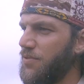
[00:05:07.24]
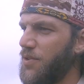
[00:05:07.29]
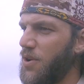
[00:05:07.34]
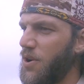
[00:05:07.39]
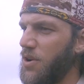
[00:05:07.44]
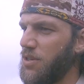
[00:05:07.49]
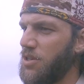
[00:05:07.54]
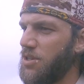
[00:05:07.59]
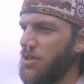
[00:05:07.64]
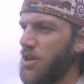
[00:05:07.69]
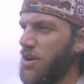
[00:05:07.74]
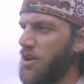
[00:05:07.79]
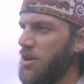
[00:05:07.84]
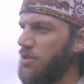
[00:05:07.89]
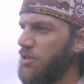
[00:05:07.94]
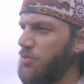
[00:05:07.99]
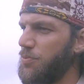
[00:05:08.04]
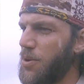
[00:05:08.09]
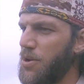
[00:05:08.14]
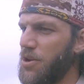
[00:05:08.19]
frogs,
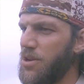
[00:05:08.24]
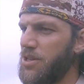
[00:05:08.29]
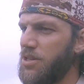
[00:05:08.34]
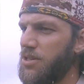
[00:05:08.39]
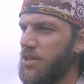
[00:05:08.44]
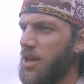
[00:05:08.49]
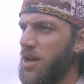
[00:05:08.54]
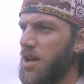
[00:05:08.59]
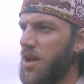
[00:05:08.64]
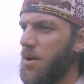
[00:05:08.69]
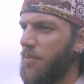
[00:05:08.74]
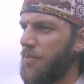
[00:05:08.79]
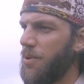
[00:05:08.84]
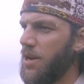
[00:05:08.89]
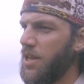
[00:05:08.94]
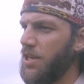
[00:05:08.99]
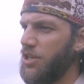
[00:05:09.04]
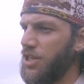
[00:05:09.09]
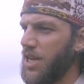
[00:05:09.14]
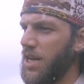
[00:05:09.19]
toads, birds,
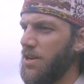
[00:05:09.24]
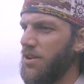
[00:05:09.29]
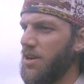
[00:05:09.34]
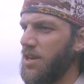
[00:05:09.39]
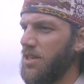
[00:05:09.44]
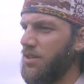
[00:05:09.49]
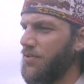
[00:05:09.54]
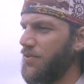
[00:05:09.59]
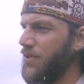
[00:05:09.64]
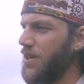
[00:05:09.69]
pretty generalist